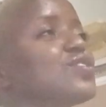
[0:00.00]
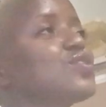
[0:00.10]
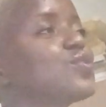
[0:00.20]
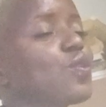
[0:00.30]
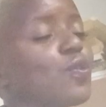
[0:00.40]

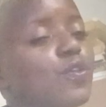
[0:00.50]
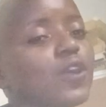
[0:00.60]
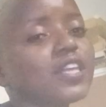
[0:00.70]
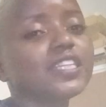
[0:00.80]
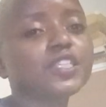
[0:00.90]
so
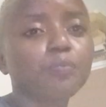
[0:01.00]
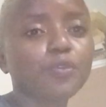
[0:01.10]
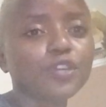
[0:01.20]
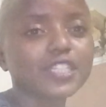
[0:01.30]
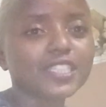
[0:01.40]
at this
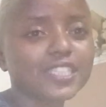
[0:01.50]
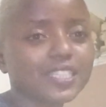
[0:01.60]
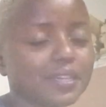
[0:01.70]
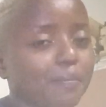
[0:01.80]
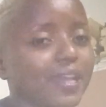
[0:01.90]
point,
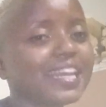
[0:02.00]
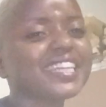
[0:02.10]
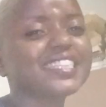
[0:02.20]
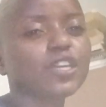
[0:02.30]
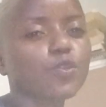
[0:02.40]
my
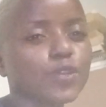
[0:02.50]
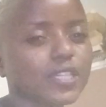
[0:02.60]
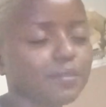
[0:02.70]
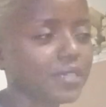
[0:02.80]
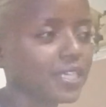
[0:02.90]
clients are
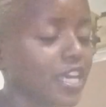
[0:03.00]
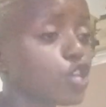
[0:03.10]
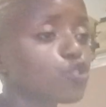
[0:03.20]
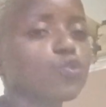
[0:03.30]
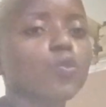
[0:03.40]
calling me.
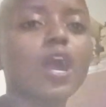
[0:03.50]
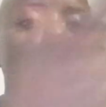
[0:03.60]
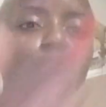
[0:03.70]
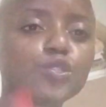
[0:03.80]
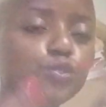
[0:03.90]
So
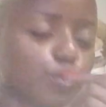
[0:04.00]
how it